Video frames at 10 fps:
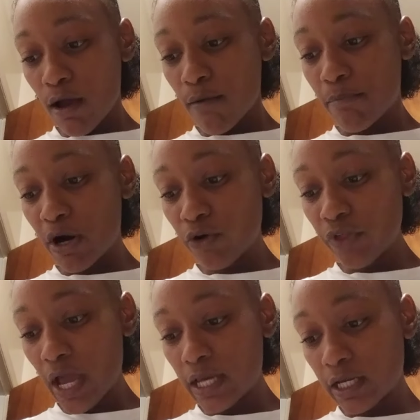both
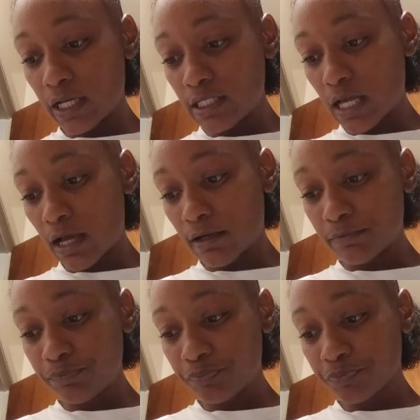at
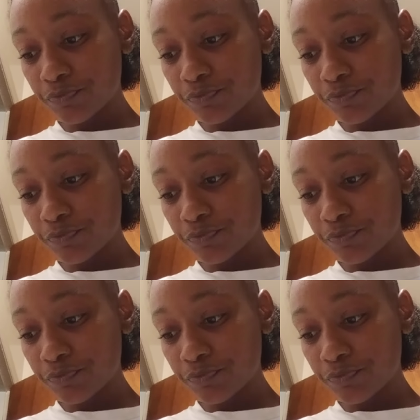nighttime,